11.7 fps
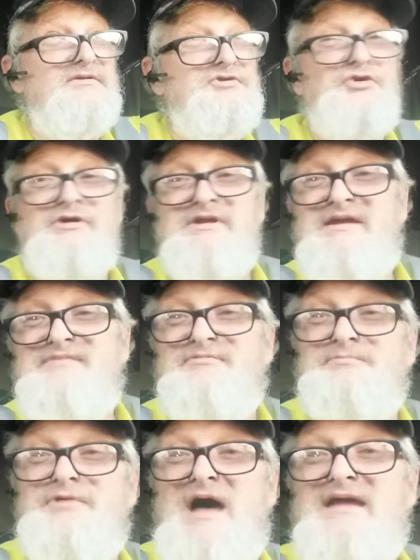You can
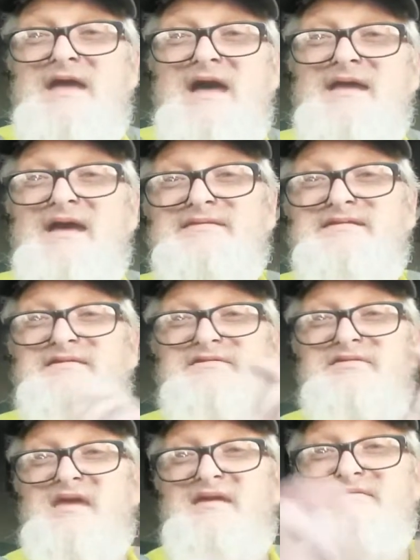even, I got these
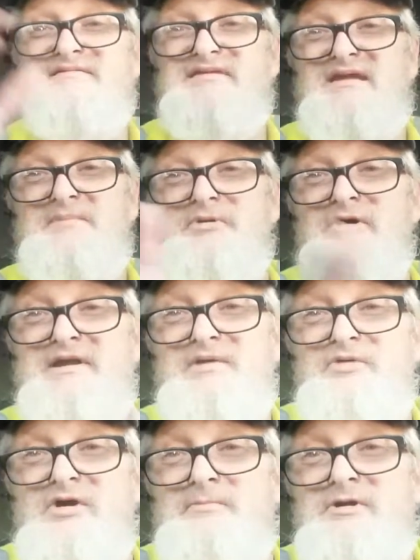things that I bought at
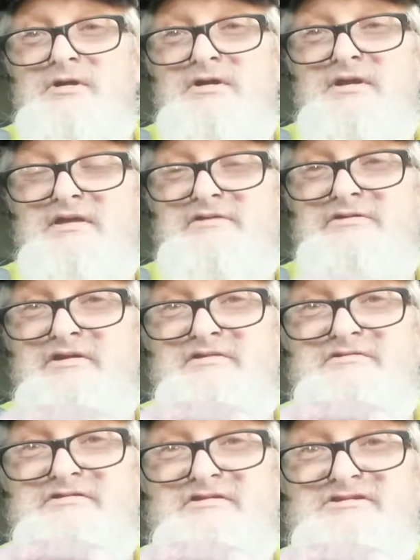Walmart. It's
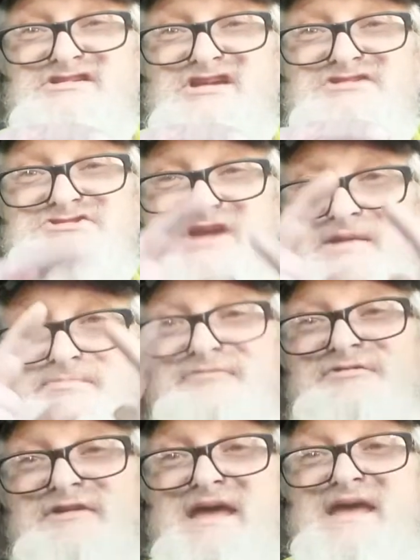the shape
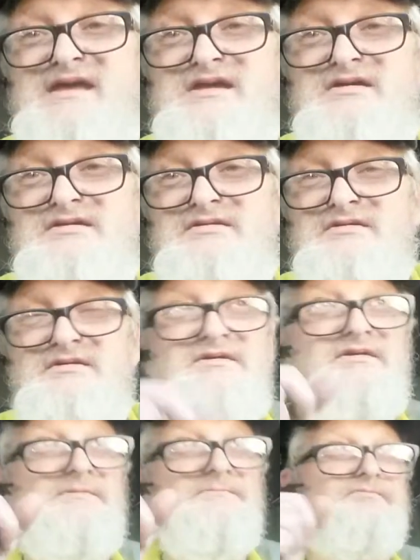of an egg.
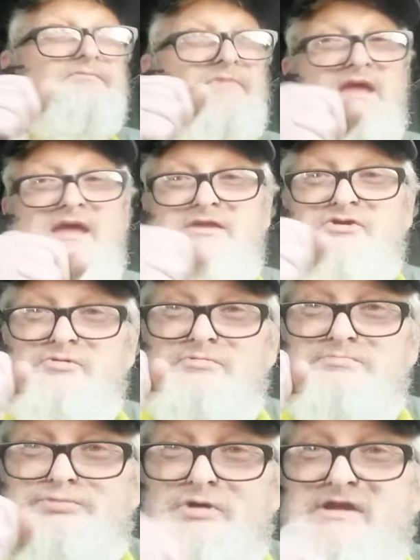And you
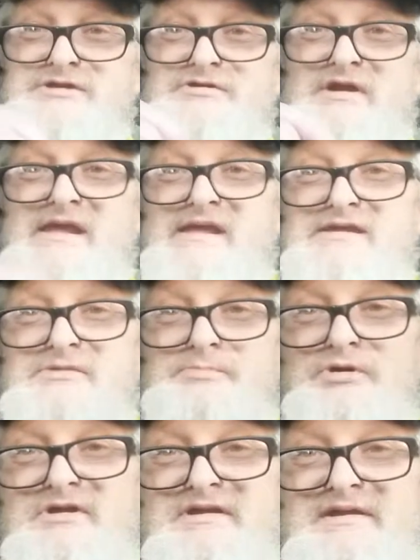break your egg, you
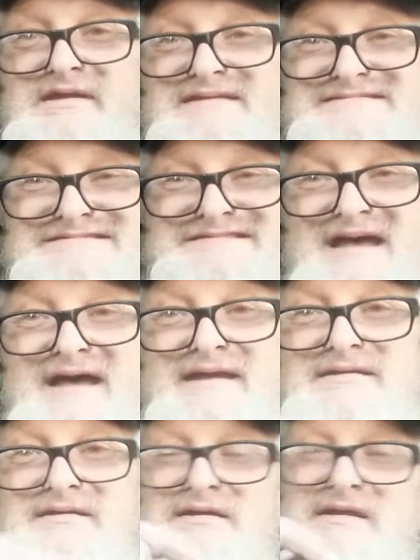put it
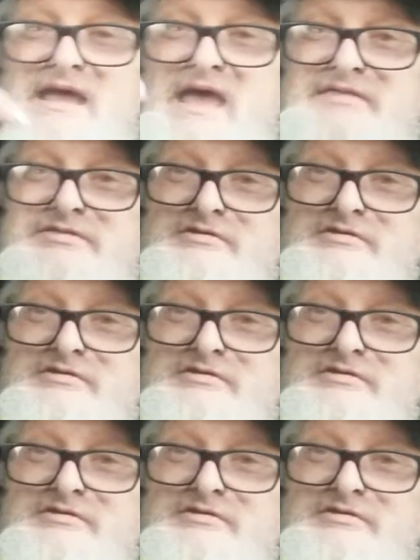inside, and